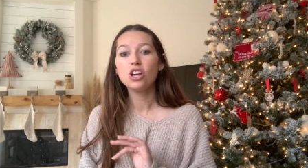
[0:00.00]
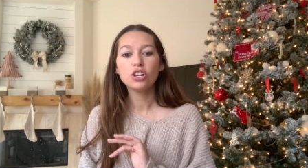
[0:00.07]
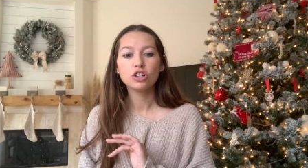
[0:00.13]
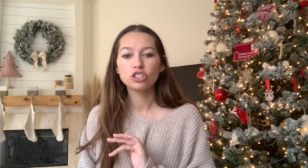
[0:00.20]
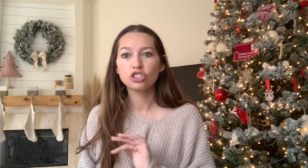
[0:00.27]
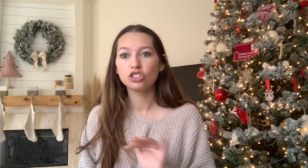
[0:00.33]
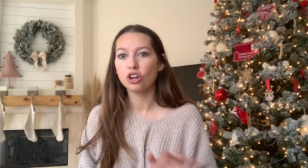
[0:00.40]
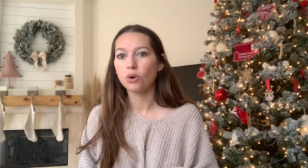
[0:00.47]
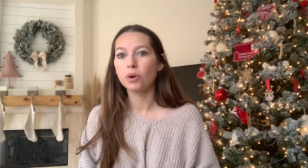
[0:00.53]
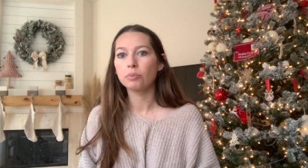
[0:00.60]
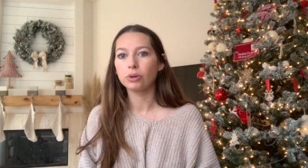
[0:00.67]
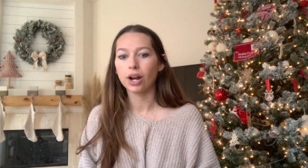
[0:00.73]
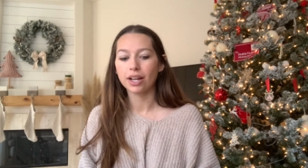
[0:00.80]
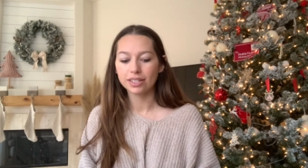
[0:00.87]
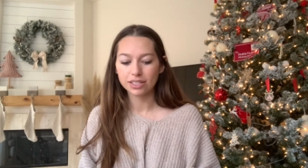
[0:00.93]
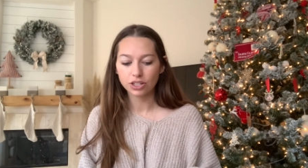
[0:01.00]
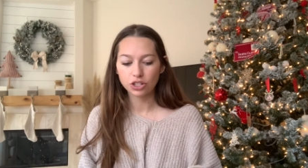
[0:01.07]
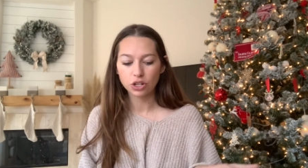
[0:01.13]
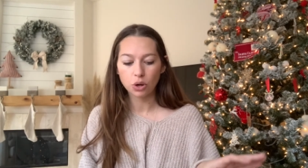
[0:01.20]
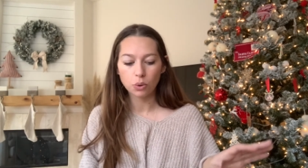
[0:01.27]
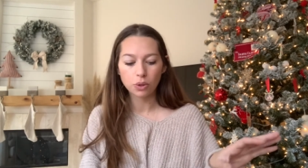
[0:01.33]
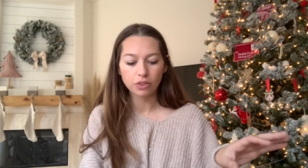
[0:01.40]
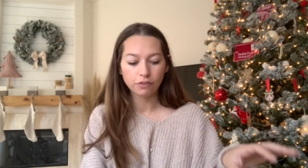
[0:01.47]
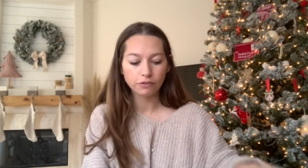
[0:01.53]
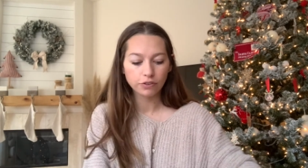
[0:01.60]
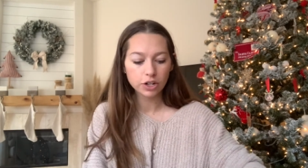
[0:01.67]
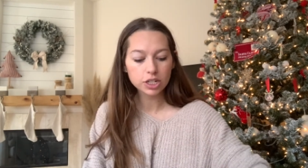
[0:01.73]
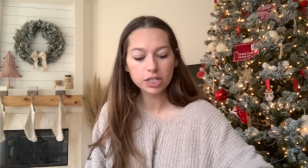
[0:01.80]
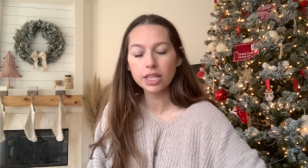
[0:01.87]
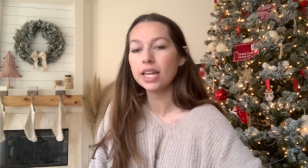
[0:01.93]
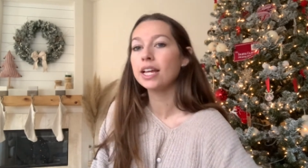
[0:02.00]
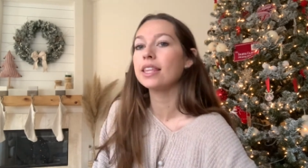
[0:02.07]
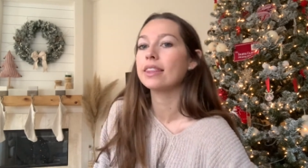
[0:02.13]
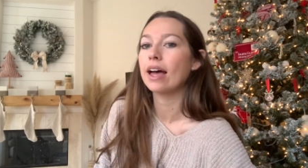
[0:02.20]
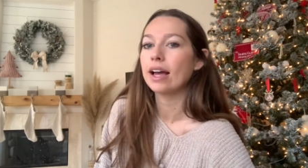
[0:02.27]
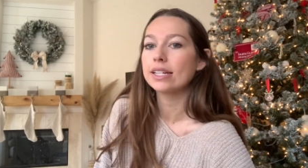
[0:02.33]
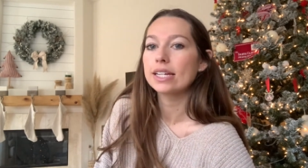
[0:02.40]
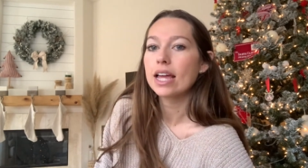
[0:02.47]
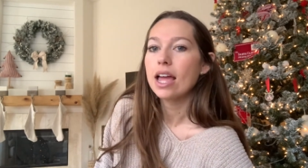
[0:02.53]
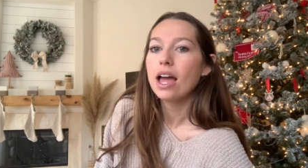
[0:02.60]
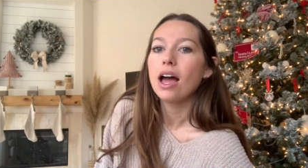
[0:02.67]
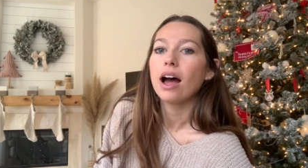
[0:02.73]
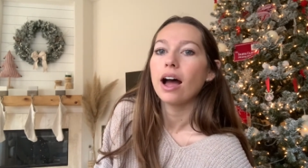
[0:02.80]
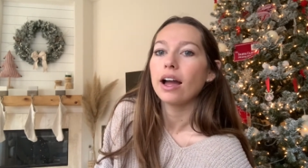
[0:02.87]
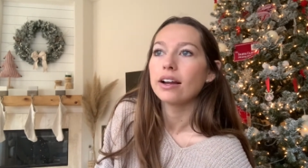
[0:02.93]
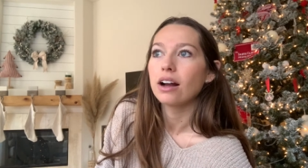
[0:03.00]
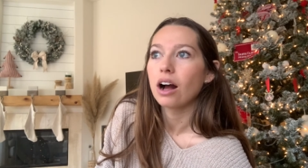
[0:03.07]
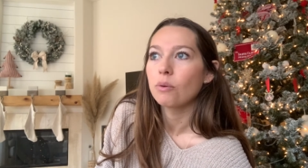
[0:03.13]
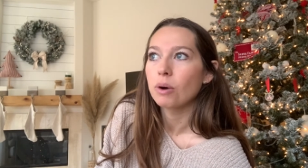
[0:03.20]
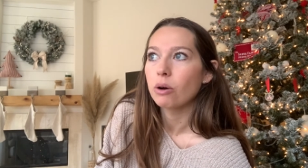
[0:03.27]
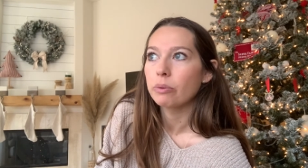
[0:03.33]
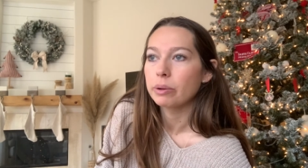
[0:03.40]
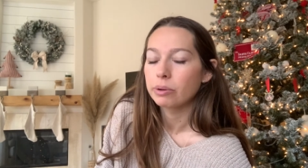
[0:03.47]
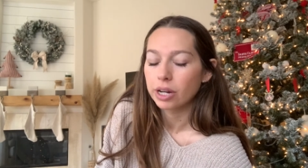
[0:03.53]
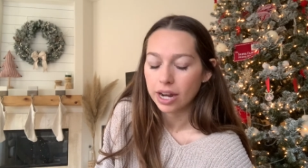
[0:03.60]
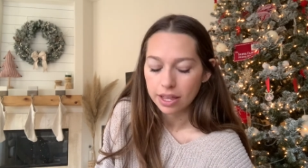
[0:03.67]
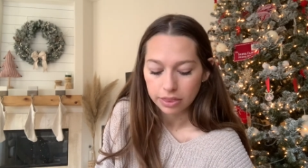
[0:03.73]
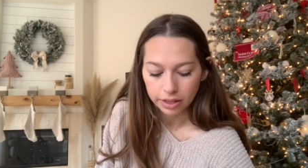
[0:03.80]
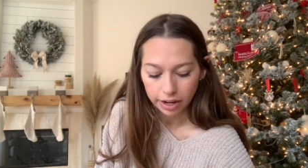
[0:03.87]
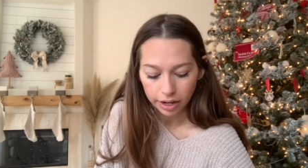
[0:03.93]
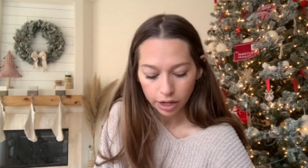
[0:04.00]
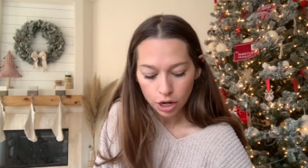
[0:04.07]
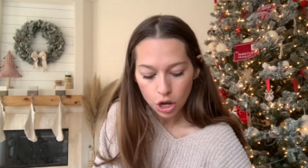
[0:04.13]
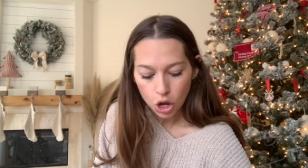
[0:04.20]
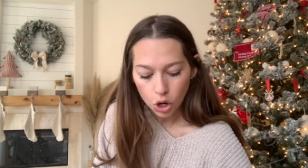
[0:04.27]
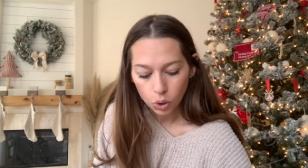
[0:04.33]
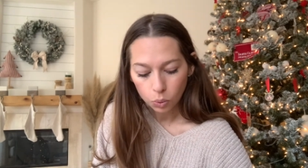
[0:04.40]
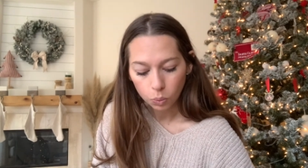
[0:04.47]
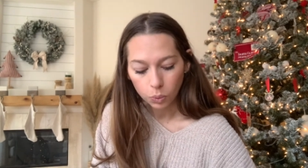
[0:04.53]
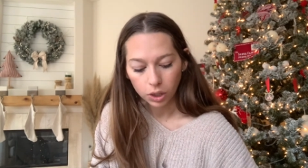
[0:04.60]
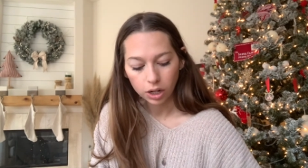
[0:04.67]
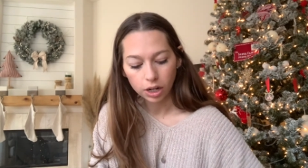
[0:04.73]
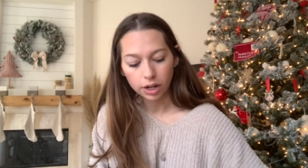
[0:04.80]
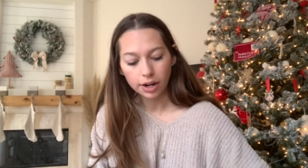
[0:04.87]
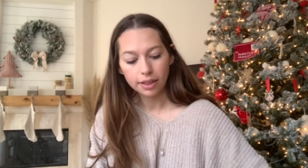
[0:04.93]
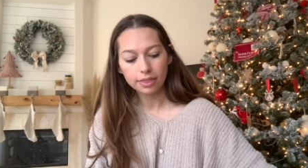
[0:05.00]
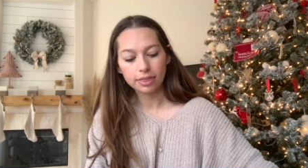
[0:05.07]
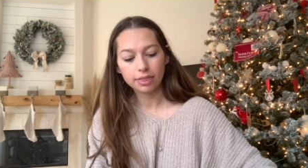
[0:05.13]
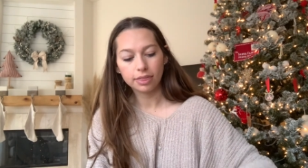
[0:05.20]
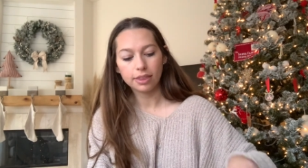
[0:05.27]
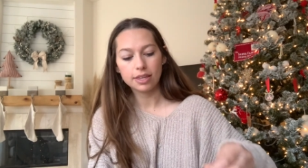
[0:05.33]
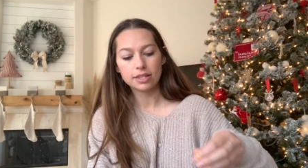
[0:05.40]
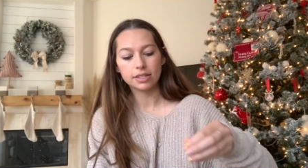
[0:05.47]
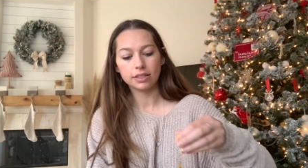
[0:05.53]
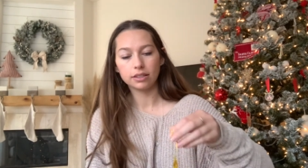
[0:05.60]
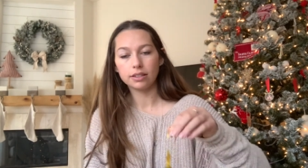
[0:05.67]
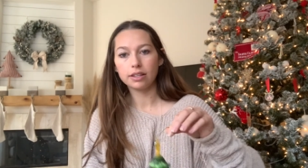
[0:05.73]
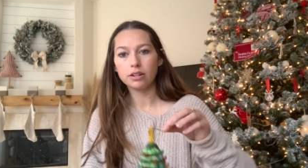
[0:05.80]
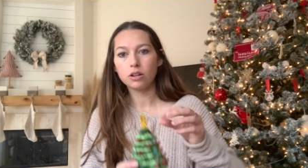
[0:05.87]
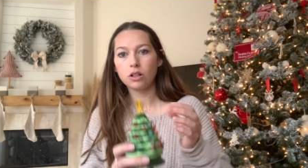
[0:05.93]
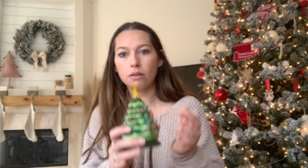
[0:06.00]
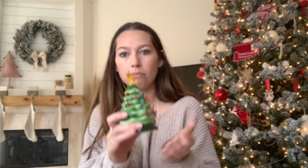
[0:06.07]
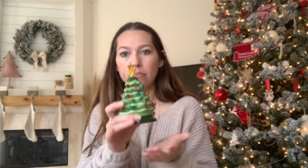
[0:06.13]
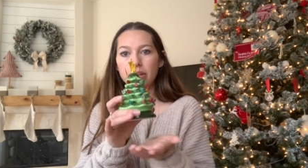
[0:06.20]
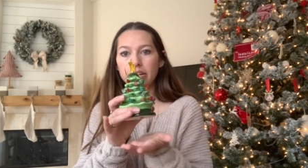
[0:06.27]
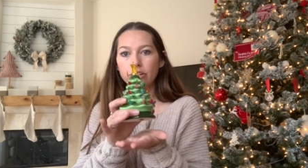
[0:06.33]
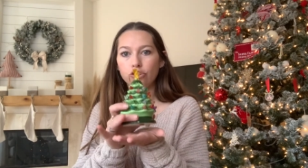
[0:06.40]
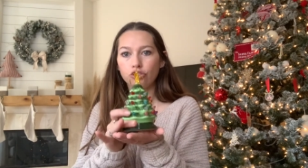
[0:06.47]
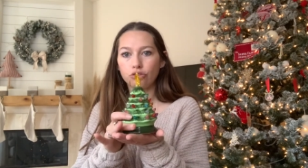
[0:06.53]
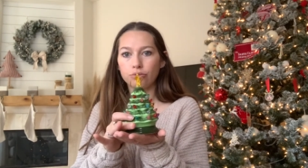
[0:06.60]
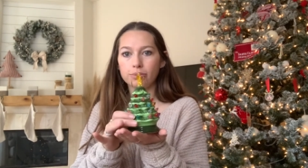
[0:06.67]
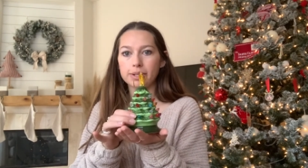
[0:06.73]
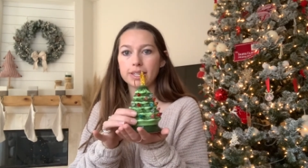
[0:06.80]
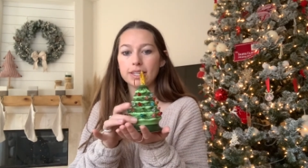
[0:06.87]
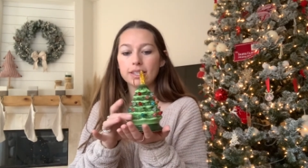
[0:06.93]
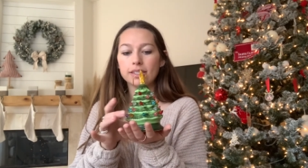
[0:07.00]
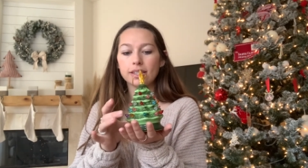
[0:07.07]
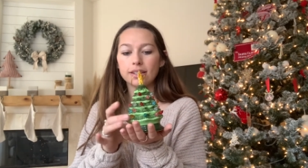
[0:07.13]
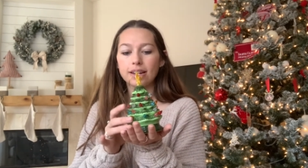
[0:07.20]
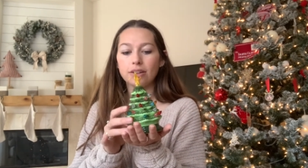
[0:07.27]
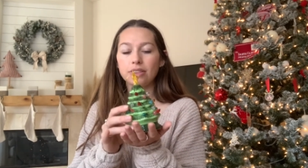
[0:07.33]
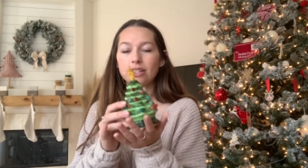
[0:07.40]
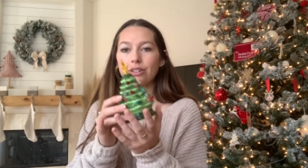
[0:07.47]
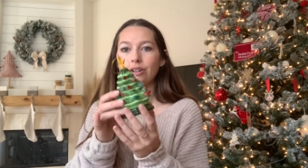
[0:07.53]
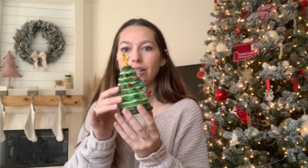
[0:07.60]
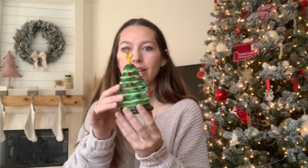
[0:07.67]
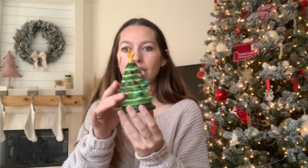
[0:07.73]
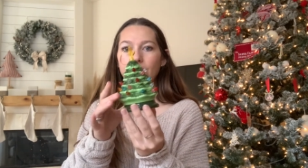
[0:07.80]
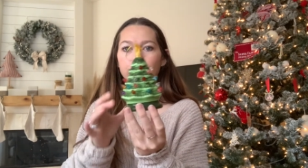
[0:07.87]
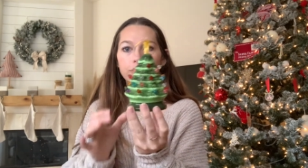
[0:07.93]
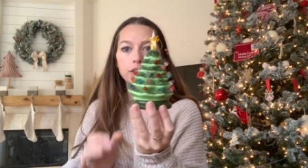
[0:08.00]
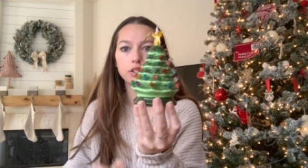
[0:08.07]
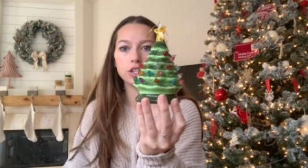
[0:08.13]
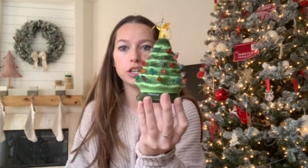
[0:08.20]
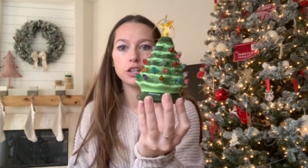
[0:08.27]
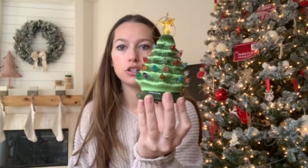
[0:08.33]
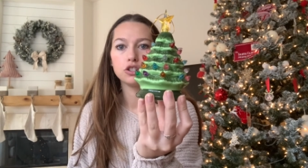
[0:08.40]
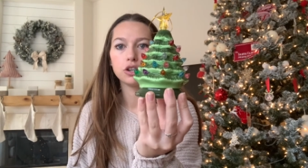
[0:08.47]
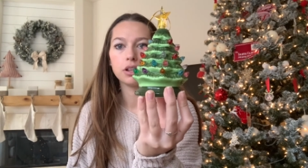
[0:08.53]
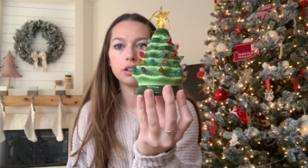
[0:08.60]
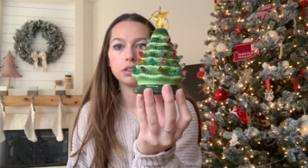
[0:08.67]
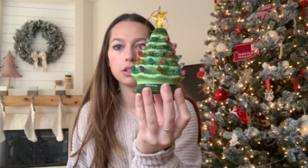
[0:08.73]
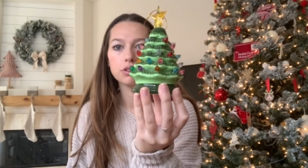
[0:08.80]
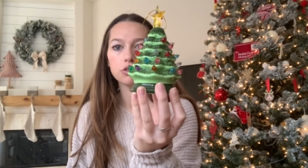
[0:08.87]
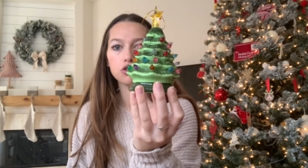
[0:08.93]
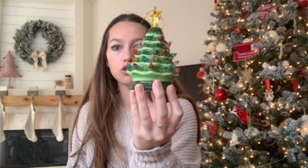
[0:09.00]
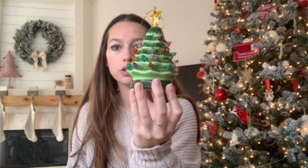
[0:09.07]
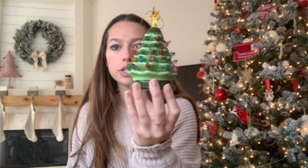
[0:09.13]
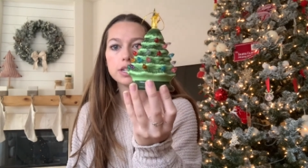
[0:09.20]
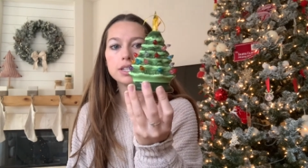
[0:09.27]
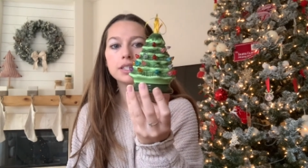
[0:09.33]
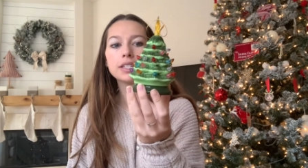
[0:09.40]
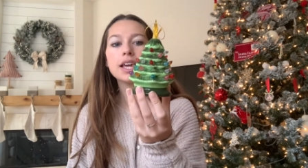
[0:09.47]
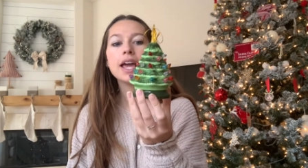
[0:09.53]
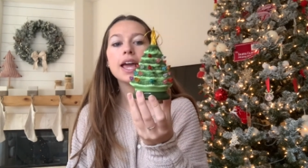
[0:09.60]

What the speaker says: so impressed. So the first thing that I got while we were in there were these little mini trees. Now these are like the vintage little trees,